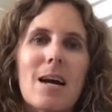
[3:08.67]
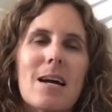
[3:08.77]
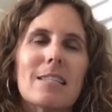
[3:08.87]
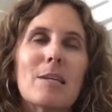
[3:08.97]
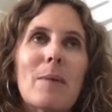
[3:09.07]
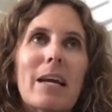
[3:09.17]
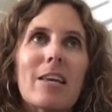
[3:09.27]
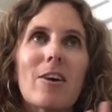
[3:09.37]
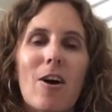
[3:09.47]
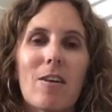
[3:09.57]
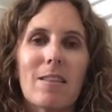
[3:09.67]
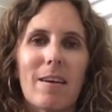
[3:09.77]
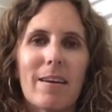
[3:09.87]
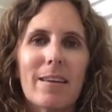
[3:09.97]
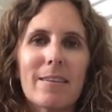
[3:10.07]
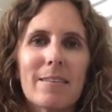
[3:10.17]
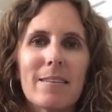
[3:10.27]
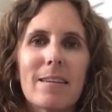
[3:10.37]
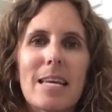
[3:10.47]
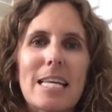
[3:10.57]
Temecula Online
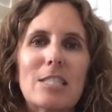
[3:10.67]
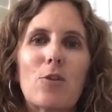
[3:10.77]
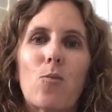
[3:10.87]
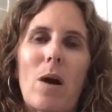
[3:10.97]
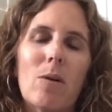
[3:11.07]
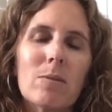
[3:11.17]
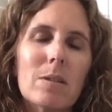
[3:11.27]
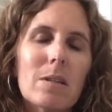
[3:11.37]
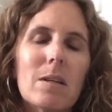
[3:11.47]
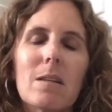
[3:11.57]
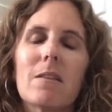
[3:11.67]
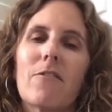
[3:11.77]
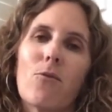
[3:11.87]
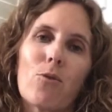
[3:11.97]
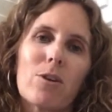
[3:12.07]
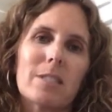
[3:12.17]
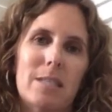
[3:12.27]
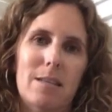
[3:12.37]
is grounded in the 4 C's.